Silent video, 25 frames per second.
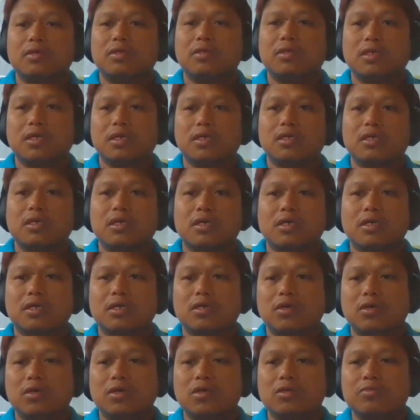like
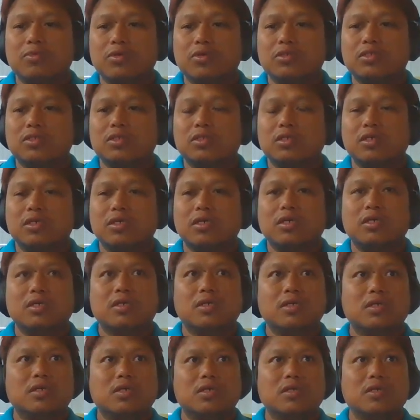almost a
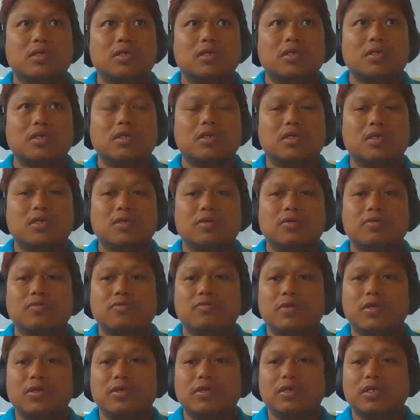
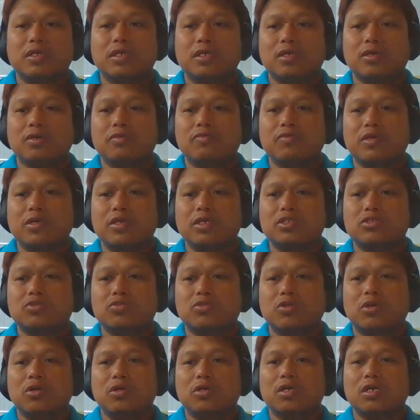very
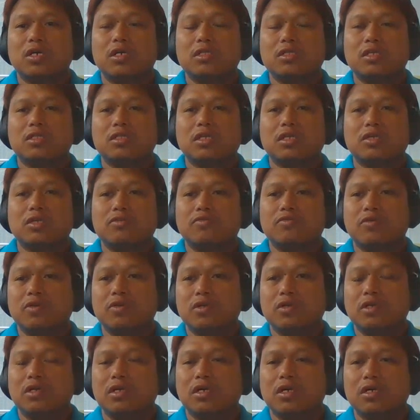strong candidate
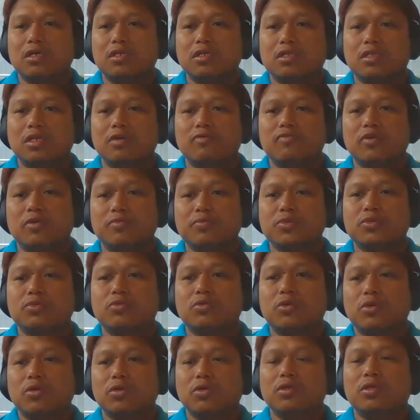for DevOps
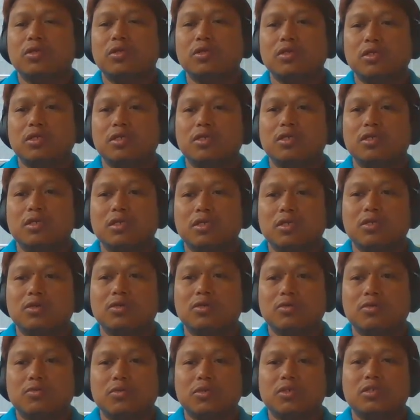role,
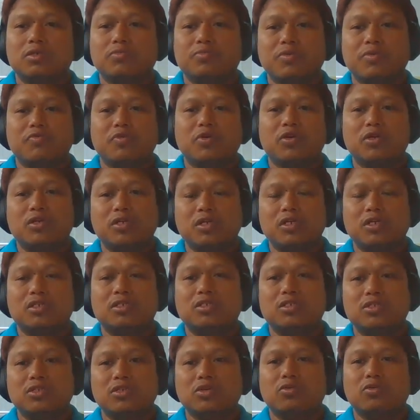which before
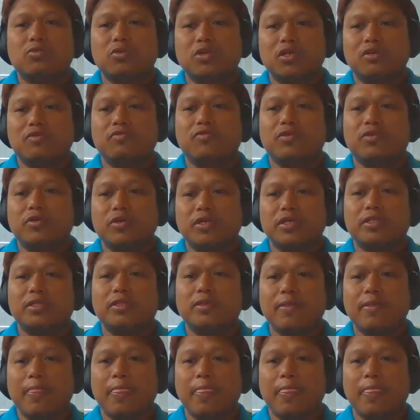there's no word for it.